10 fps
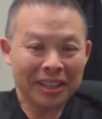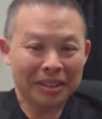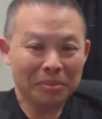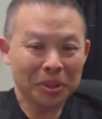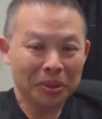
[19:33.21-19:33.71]

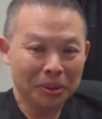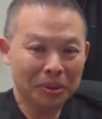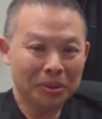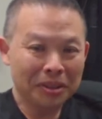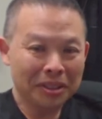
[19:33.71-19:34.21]
Um, so I
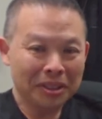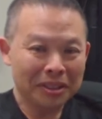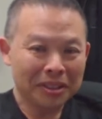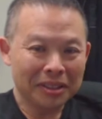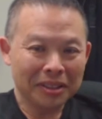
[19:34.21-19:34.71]
learned
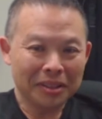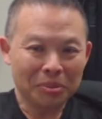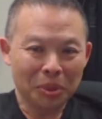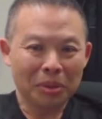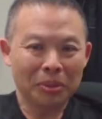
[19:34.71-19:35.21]
uh,
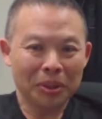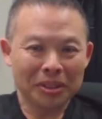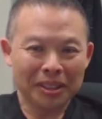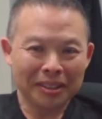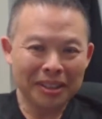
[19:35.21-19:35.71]
more about
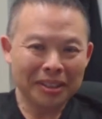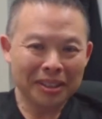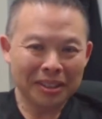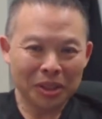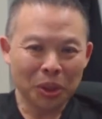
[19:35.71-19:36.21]
his technique.
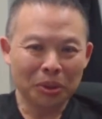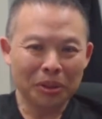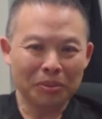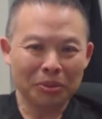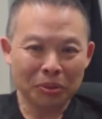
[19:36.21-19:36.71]
I showed
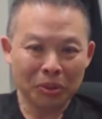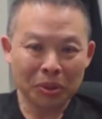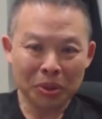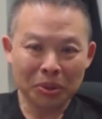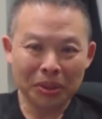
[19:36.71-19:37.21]
him what we
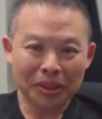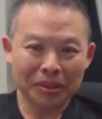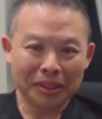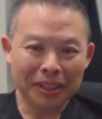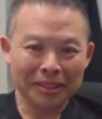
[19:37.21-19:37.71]
were doing here
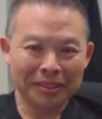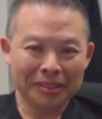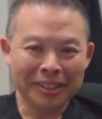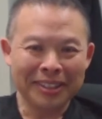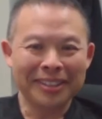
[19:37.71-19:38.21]
in London,
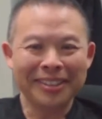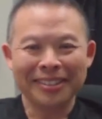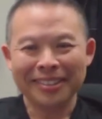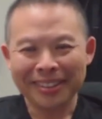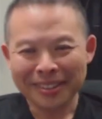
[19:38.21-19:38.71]
and then he,
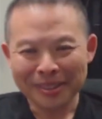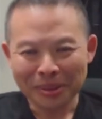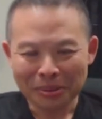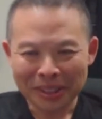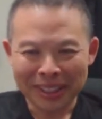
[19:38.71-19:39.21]
then he
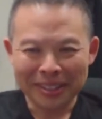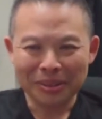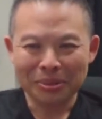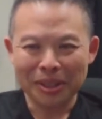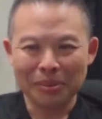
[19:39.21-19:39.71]
told me, Ken,
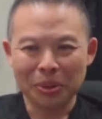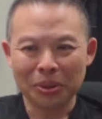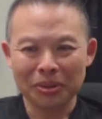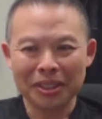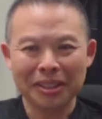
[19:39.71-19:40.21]
you've done more
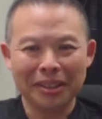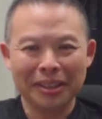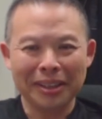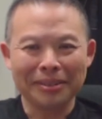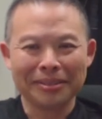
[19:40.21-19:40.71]
of this than I
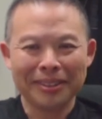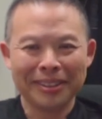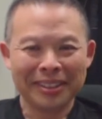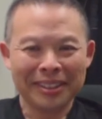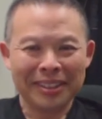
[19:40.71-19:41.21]
have.
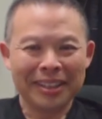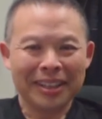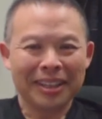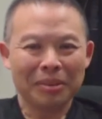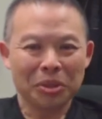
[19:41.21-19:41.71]

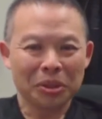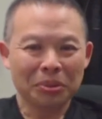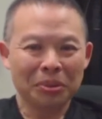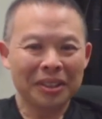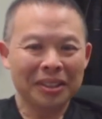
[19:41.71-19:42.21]
Um, so
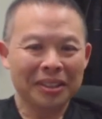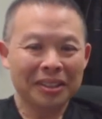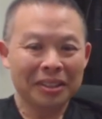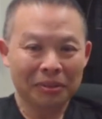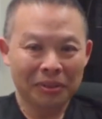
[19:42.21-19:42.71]
we
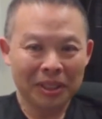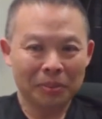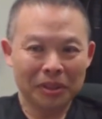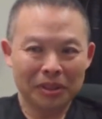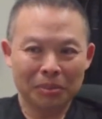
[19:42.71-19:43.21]
uh,
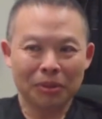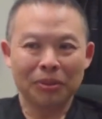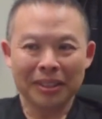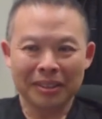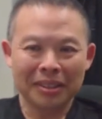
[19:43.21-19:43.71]
developed and
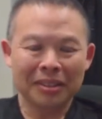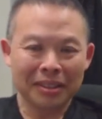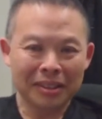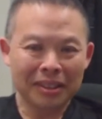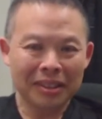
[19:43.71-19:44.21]
perfected the
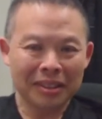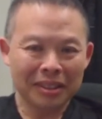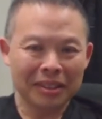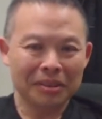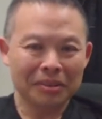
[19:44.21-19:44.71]
technique,
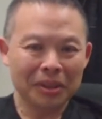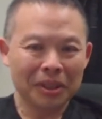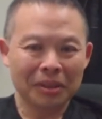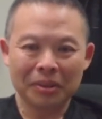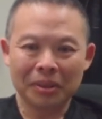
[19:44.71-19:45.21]
and we
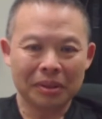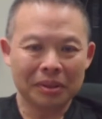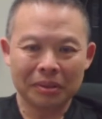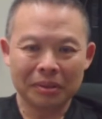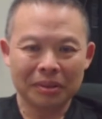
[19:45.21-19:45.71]
have it
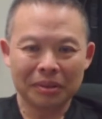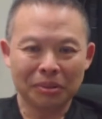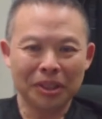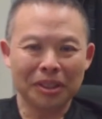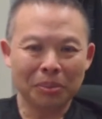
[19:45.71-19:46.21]
all
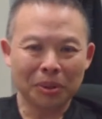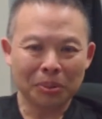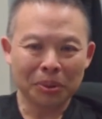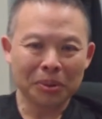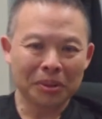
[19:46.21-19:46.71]
written up in a
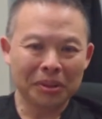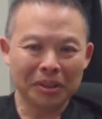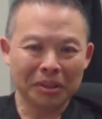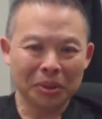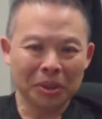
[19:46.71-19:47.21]
protocol,
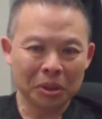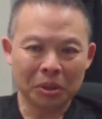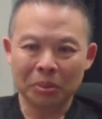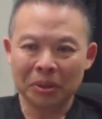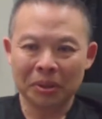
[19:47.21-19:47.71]
and we
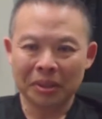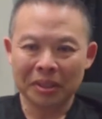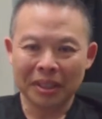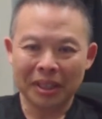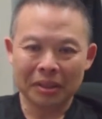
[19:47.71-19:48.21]
distribute it
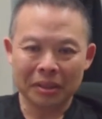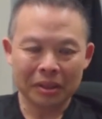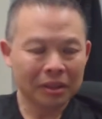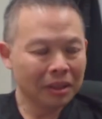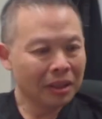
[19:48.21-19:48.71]
across Canada.